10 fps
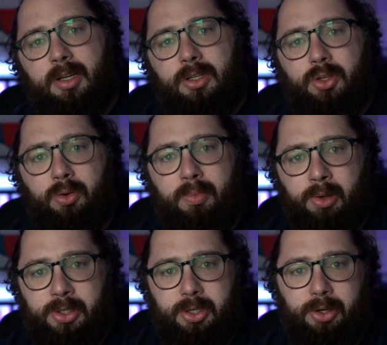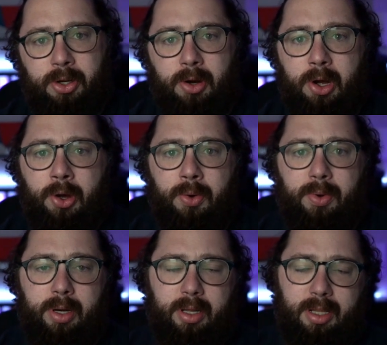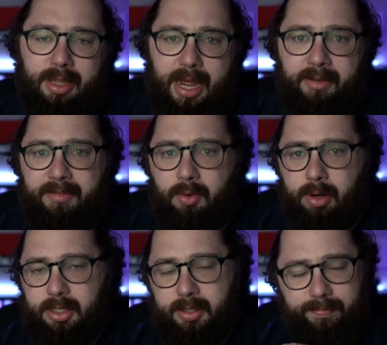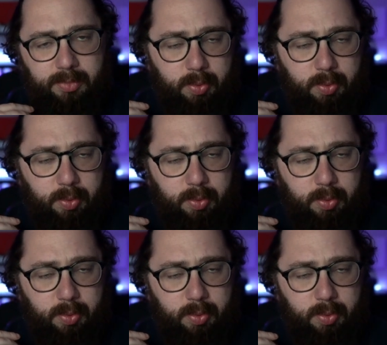to bolster your own life force,